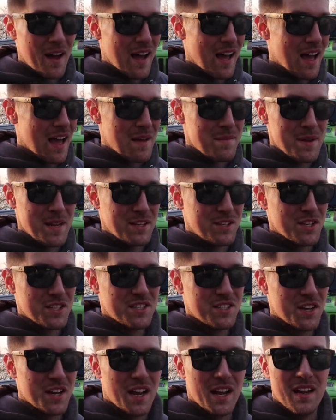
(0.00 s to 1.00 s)
Uh, I mean,
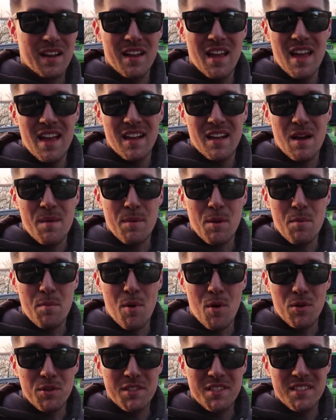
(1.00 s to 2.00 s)
just took a couple of
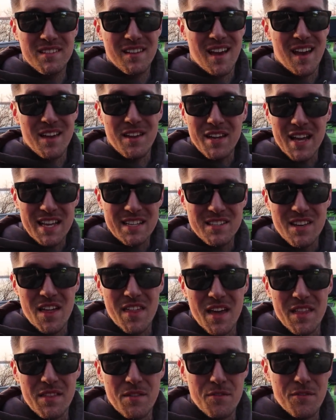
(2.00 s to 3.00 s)
bolts. Uh, you guys saw
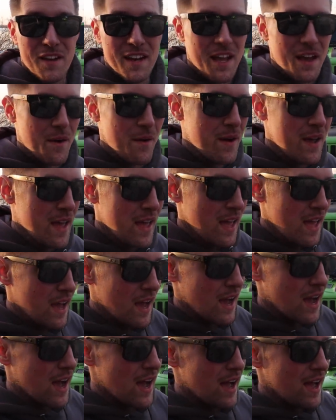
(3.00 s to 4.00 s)
that in the video.
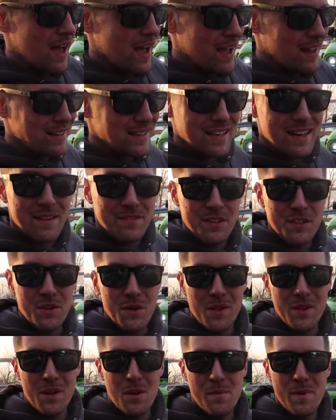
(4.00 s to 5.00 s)
Uh, I did have to
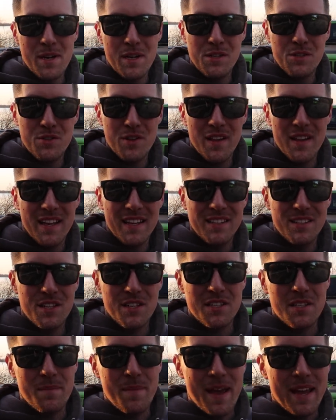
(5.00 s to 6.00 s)
do a little bit of drilling
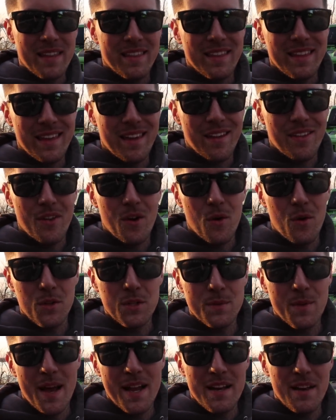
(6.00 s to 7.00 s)
just to make the, uh, the
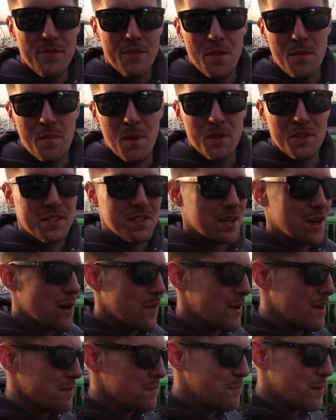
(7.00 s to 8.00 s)
holes wide enough for the bolts to
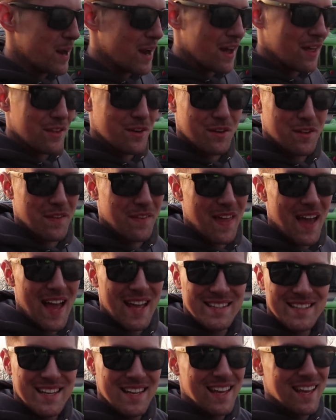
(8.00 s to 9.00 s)
go in, but other than
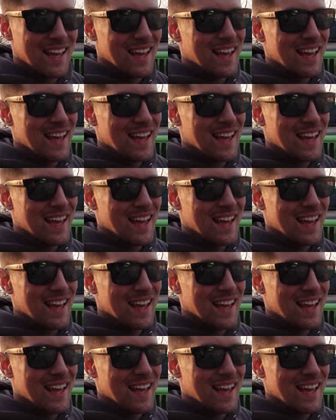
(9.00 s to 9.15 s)
that,